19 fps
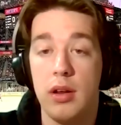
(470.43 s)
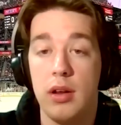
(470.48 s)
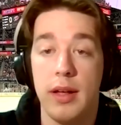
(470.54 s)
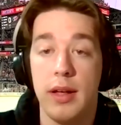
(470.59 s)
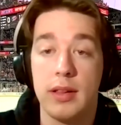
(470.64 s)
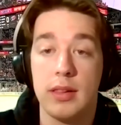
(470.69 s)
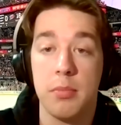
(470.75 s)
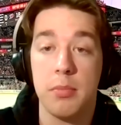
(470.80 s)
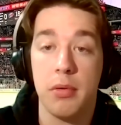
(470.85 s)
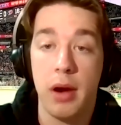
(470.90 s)

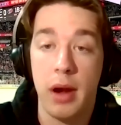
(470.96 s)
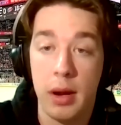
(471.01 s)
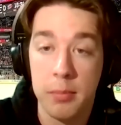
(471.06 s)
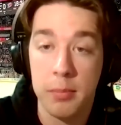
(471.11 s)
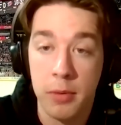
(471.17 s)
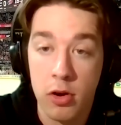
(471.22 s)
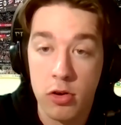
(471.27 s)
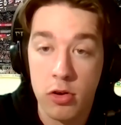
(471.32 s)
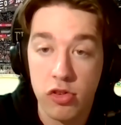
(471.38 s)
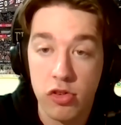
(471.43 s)
like the Brad
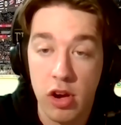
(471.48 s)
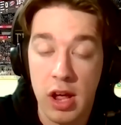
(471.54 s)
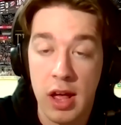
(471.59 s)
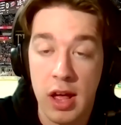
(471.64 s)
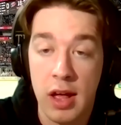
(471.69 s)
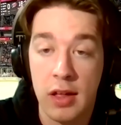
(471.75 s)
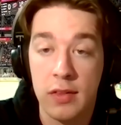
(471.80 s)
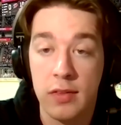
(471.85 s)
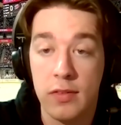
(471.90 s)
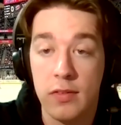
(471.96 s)

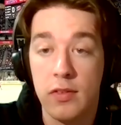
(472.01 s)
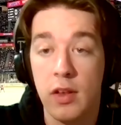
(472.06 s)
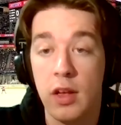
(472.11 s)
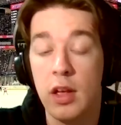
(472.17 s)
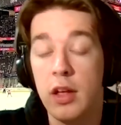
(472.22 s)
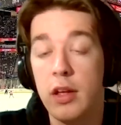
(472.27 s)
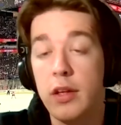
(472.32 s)
Marchands,